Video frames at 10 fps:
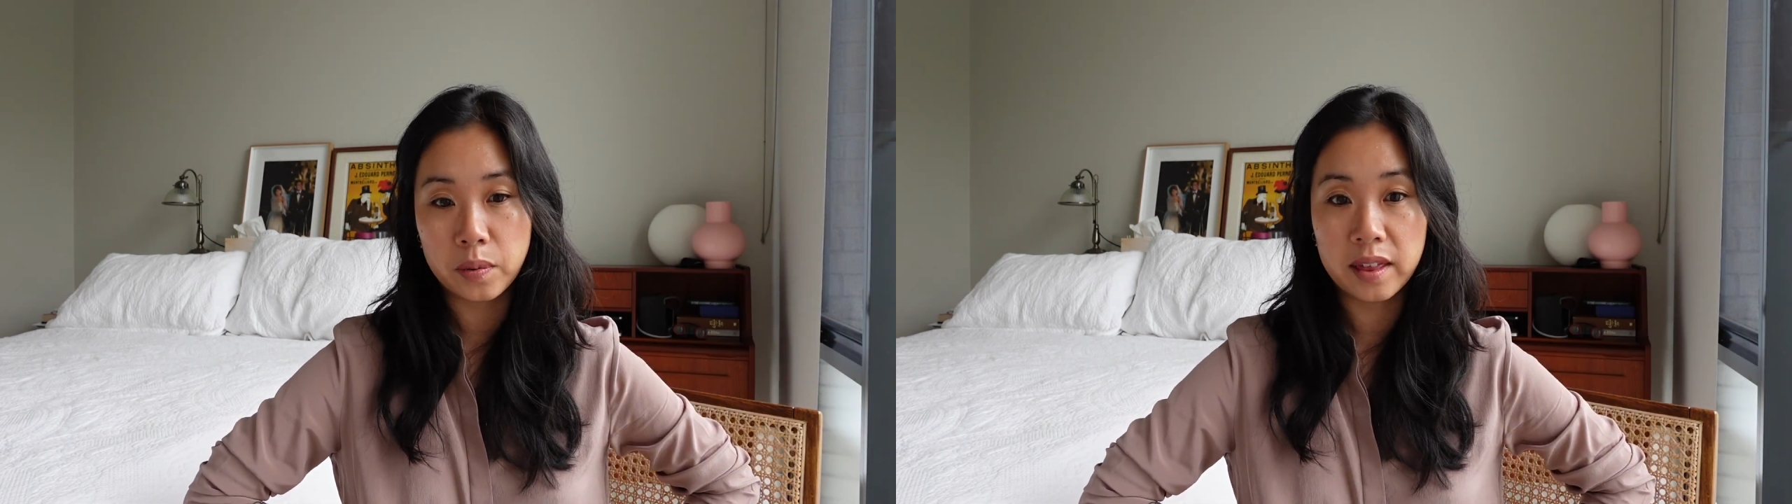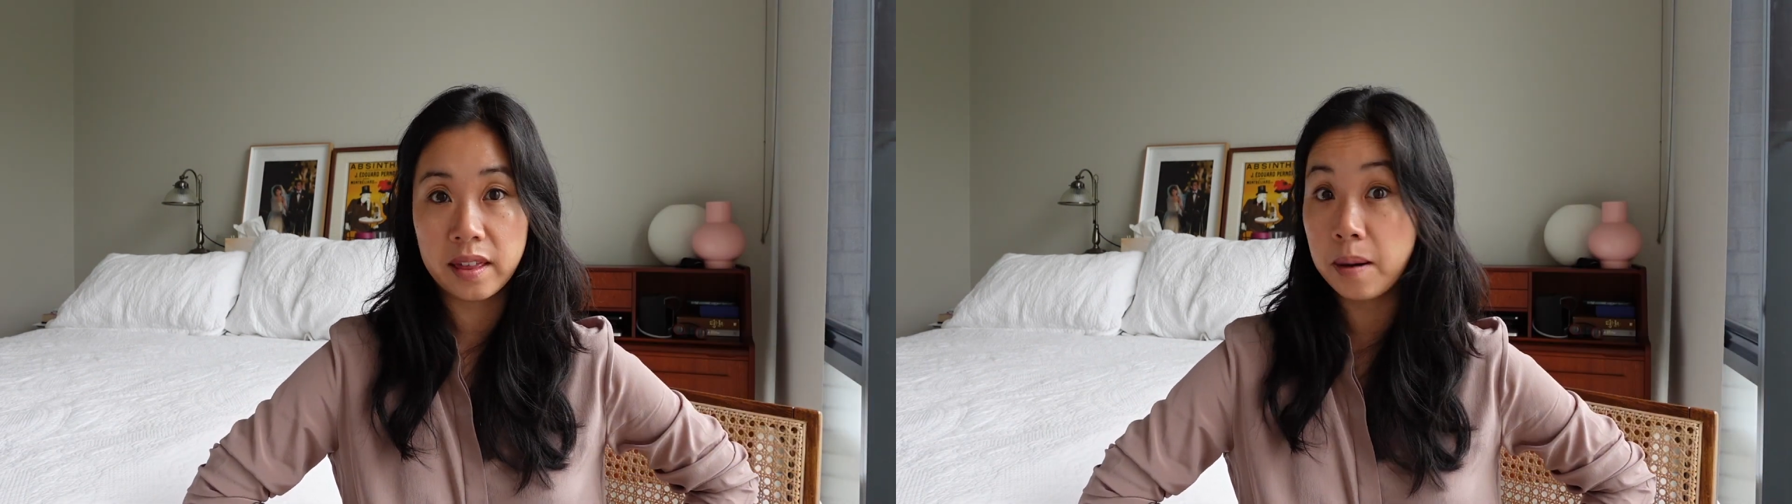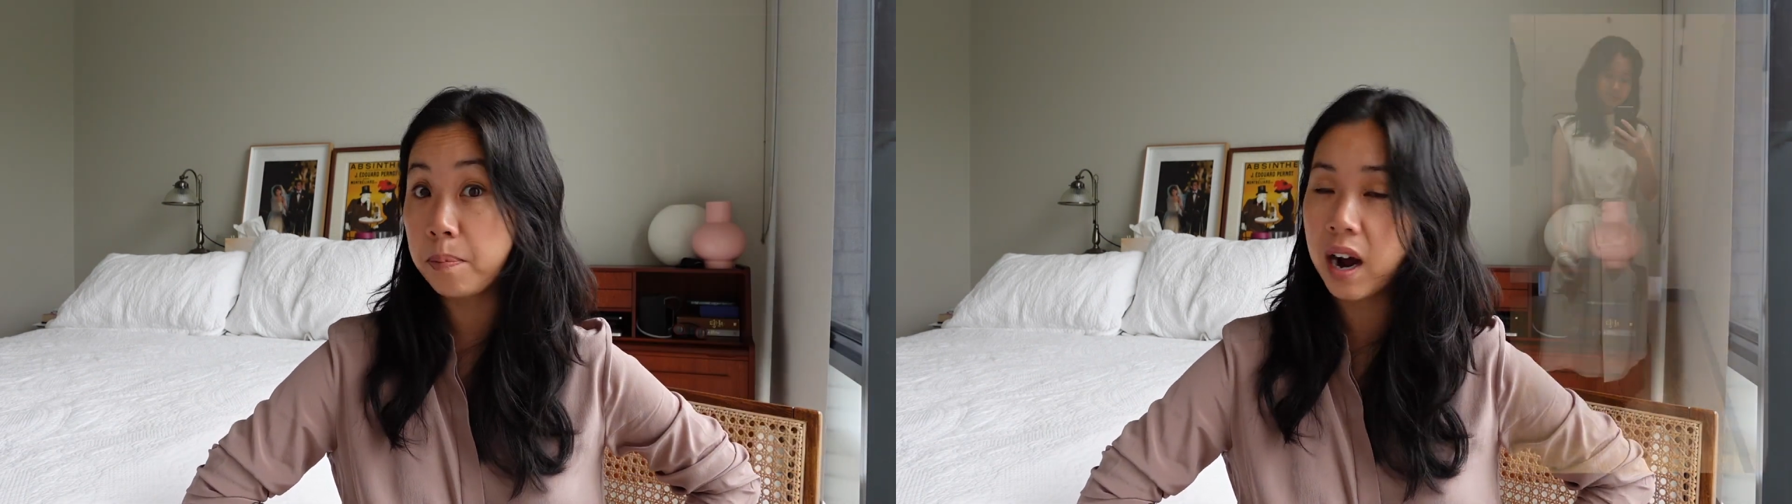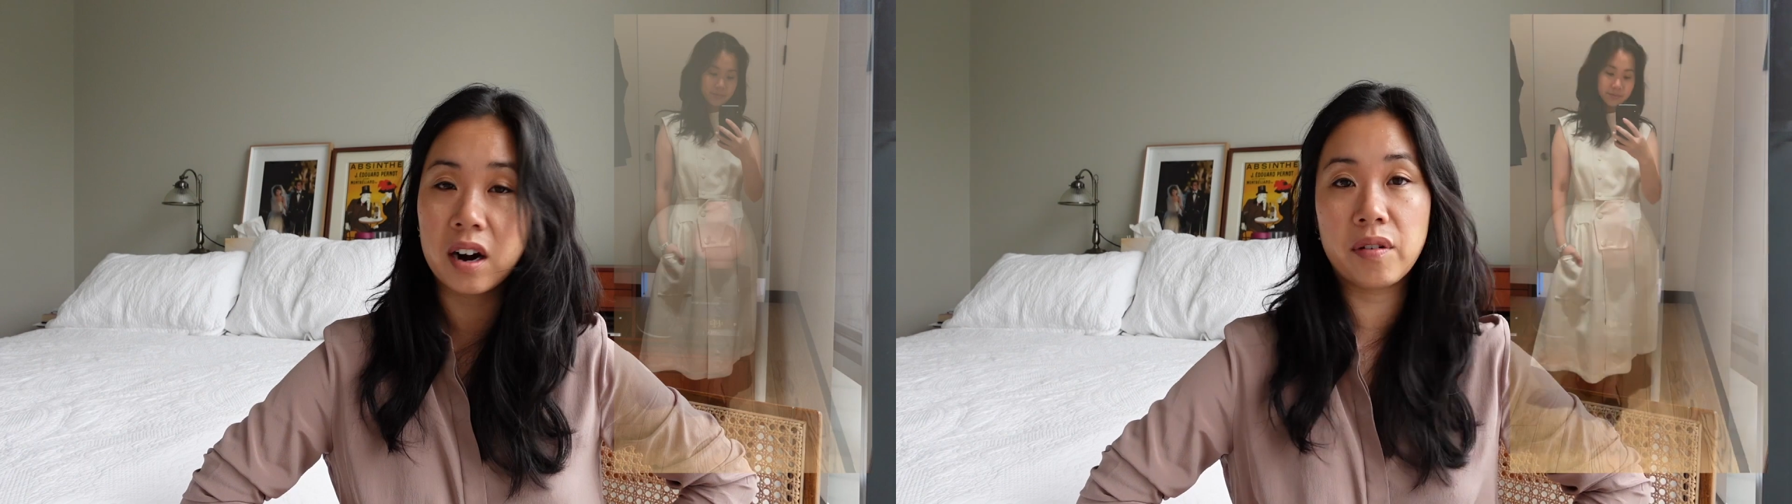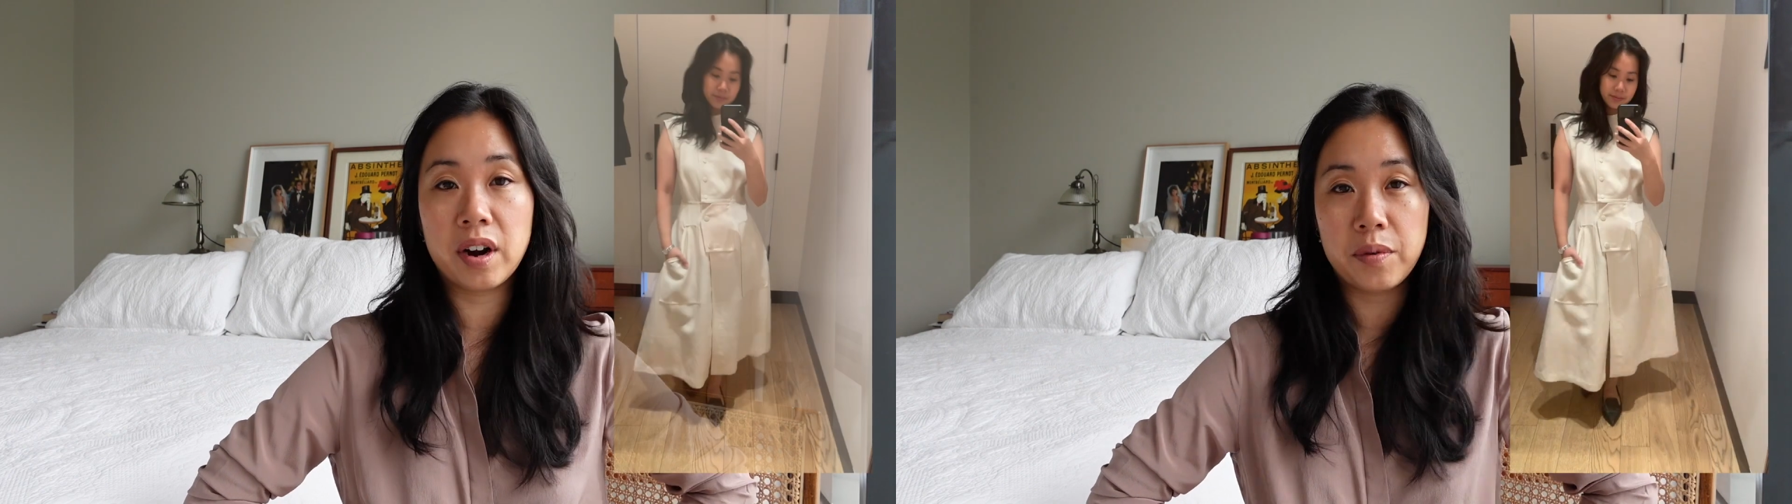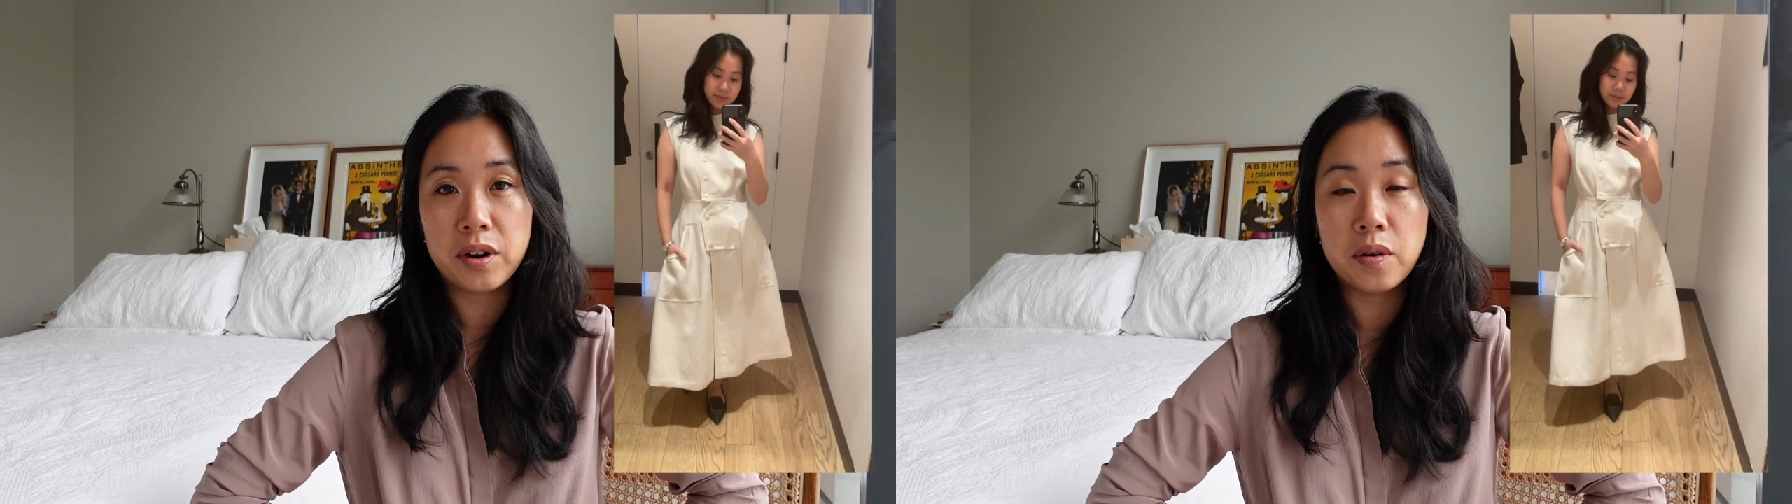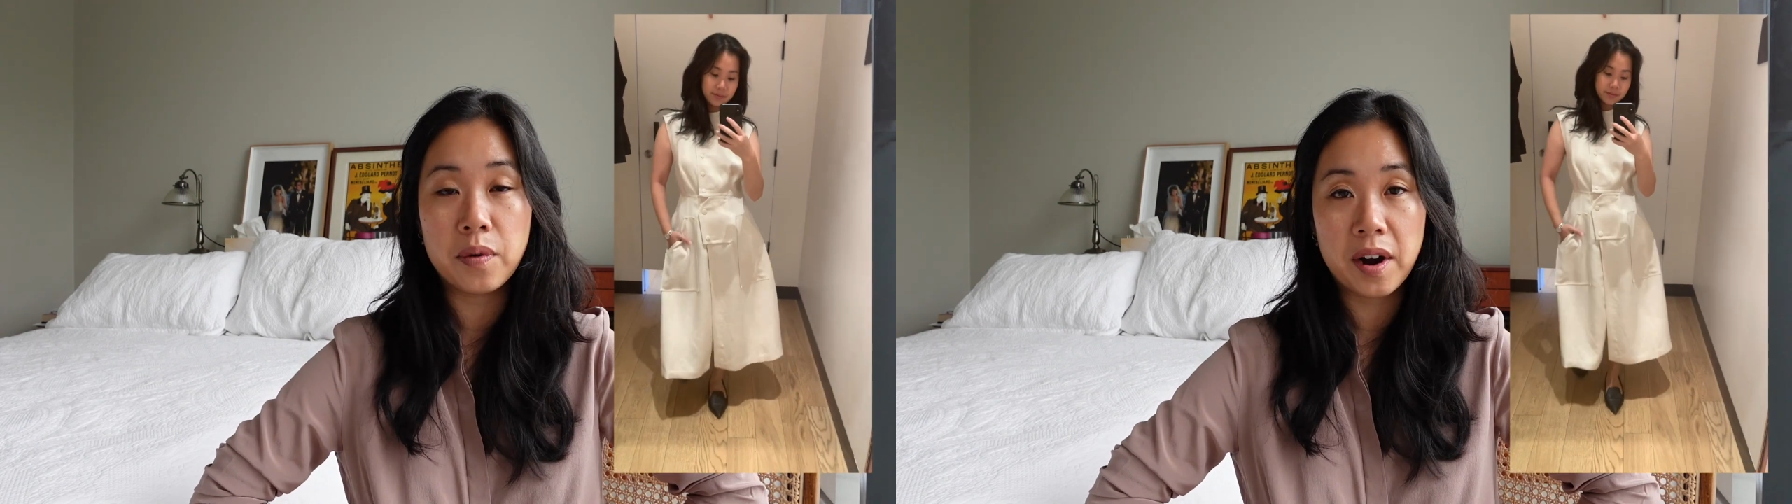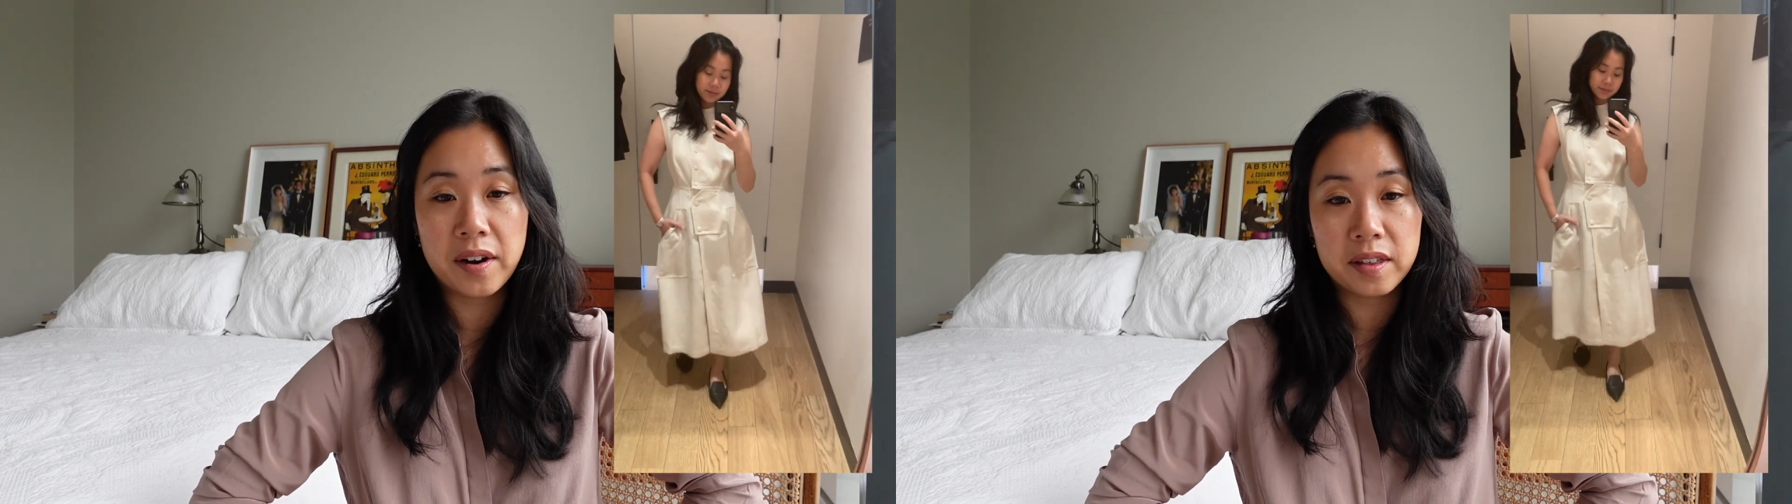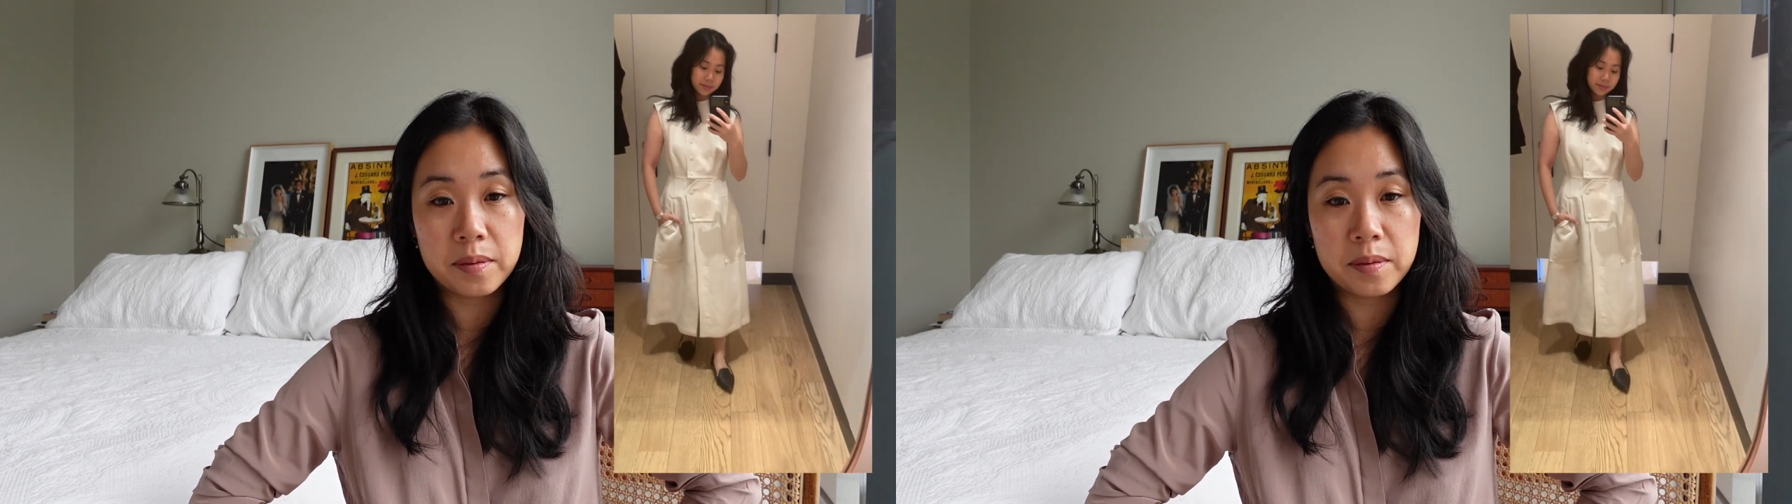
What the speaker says: whether they're puckering when you're wearing